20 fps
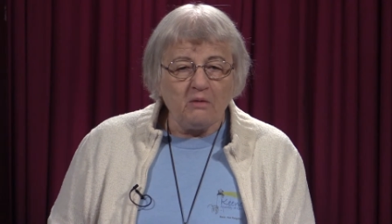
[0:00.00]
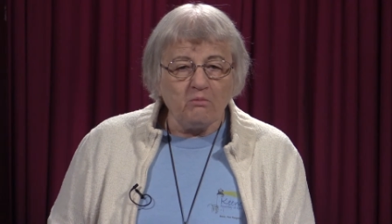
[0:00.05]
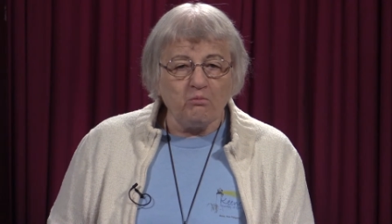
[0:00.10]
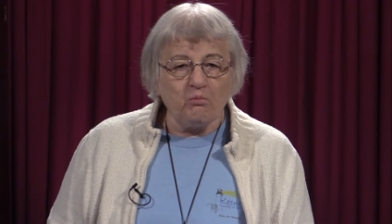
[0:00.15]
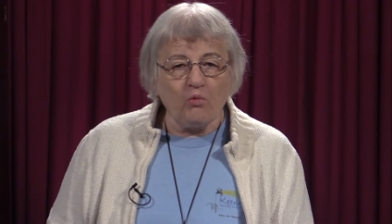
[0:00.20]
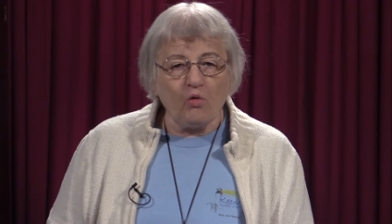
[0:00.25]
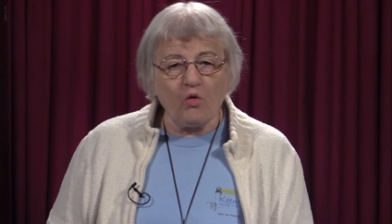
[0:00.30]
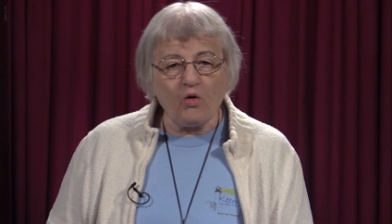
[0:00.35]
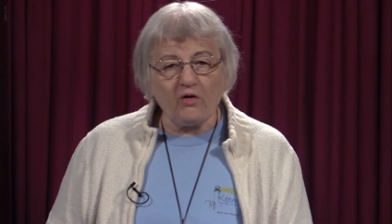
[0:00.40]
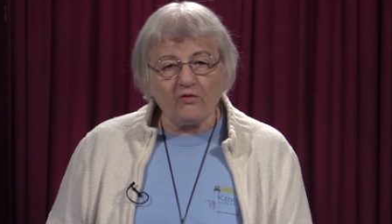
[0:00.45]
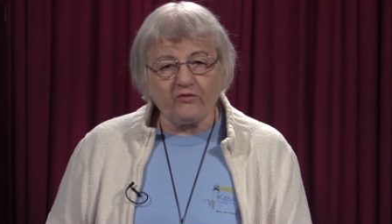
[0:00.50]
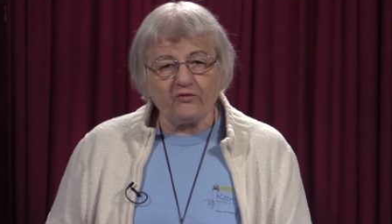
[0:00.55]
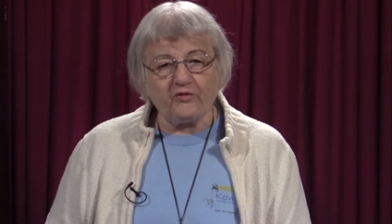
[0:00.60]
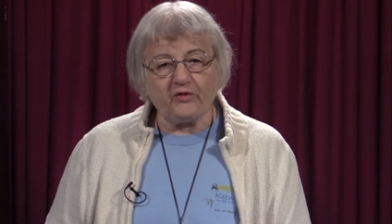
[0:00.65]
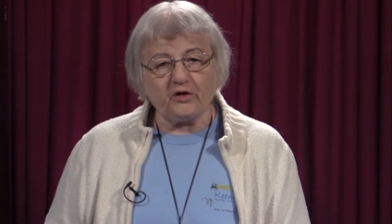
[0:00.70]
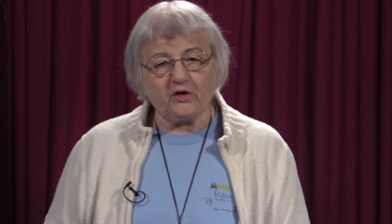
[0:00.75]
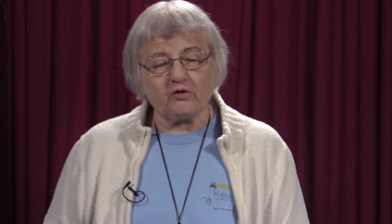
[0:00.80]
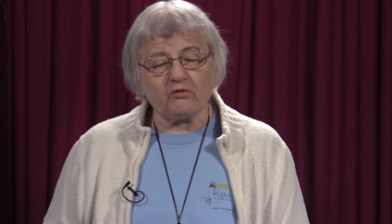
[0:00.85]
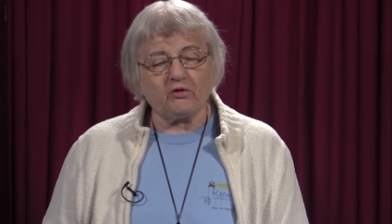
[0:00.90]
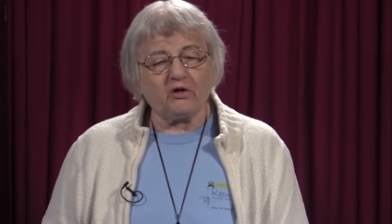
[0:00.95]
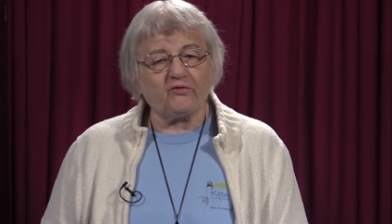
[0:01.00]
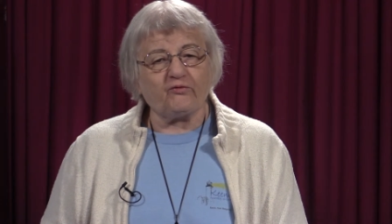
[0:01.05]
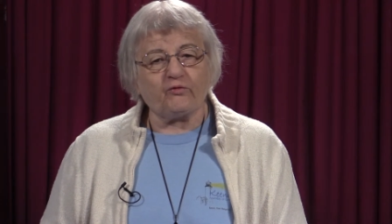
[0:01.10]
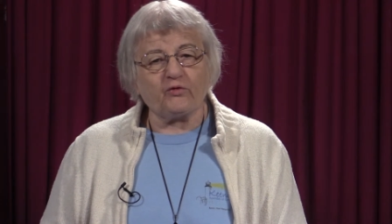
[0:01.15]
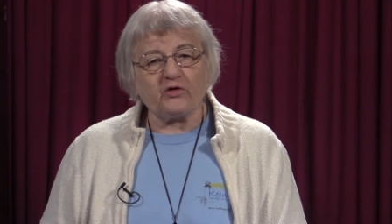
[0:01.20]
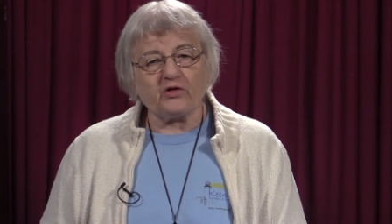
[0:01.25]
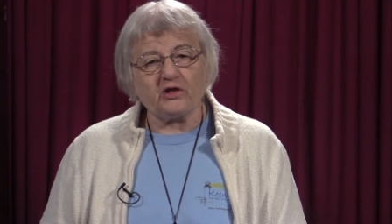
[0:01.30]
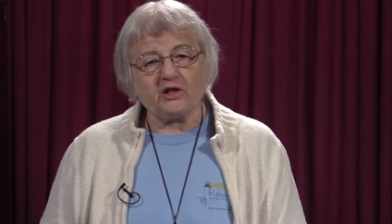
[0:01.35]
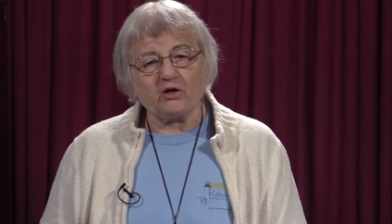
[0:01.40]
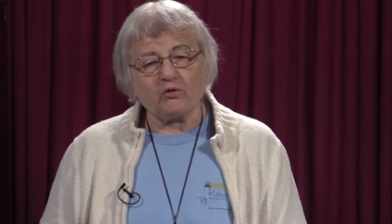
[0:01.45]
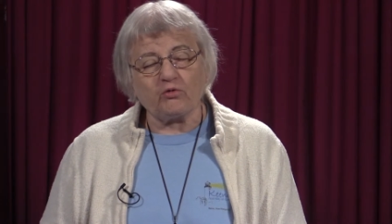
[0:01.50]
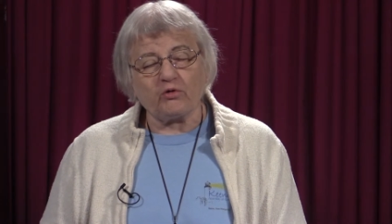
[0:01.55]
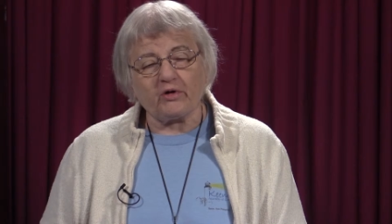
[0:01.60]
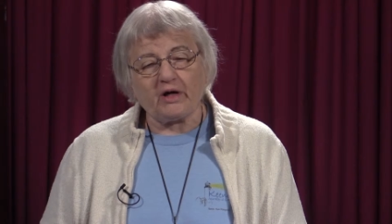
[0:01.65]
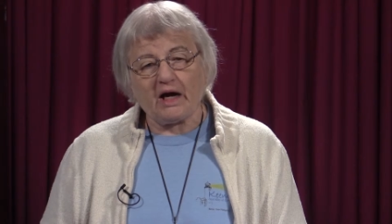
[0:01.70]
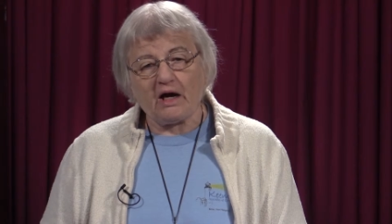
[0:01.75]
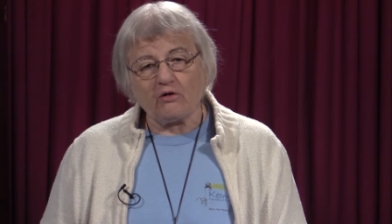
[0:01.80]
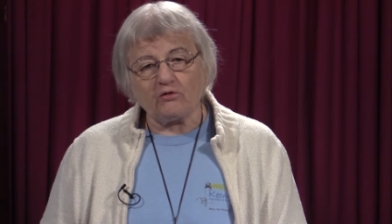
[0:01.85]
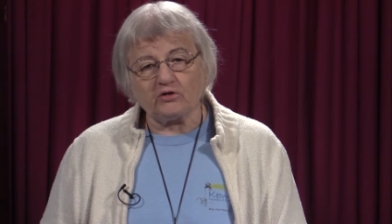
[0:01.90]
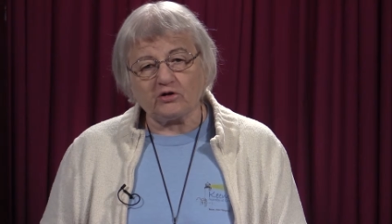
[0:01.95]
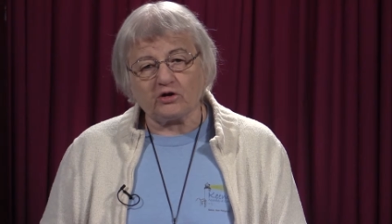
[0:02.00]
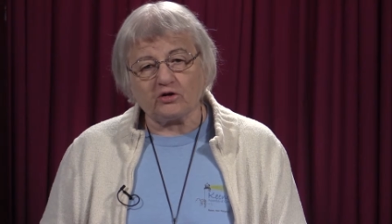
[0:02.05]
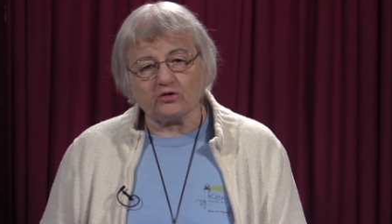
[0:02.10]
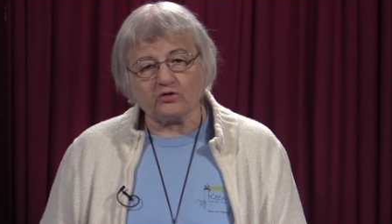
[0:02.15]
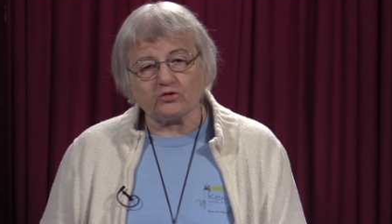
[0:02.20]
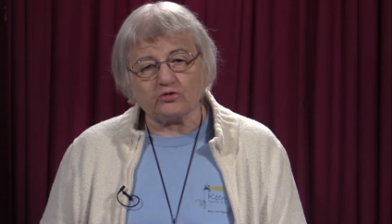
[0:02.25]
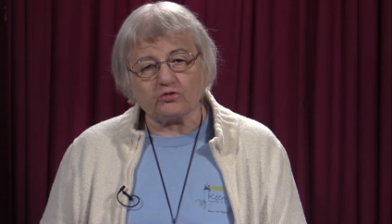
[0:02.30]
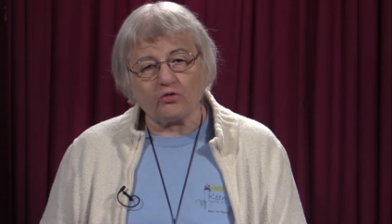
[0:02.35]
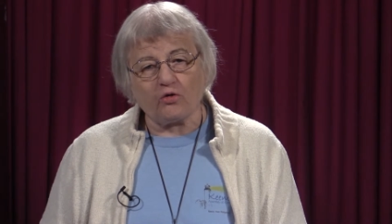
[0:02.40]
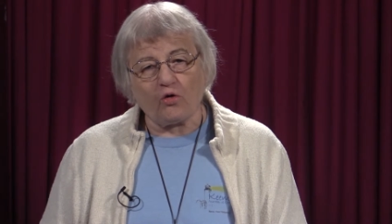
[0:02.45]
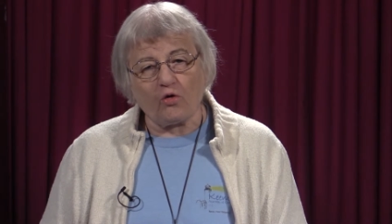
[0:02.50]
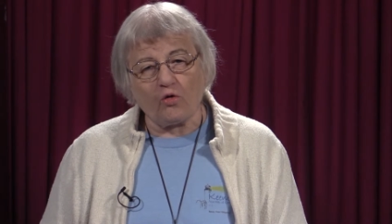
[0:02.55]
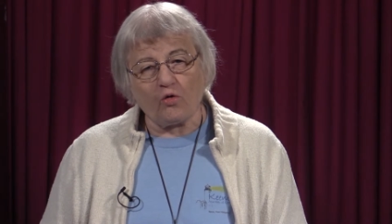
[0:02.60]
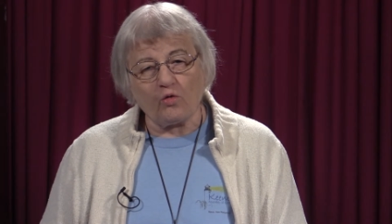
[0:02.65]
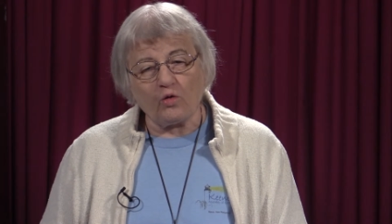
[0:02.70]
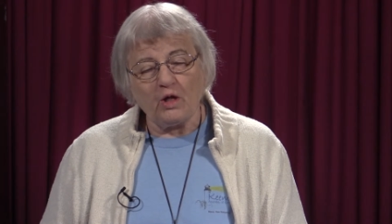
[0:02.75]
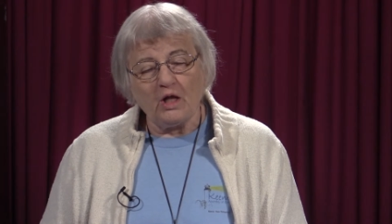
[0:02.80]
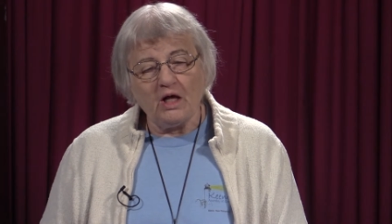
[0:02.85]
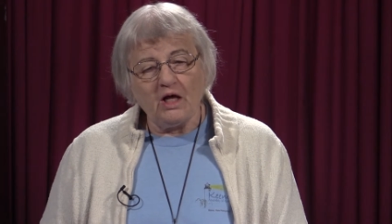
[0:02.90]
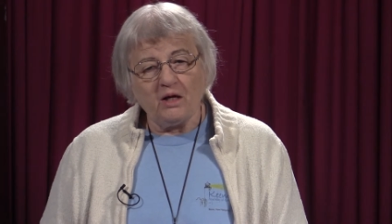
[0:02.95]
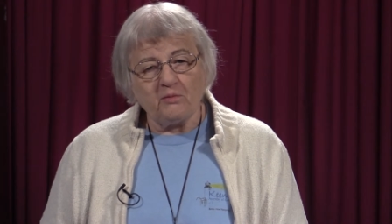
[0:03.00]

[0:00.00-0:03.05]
more fear if we think we're out of control.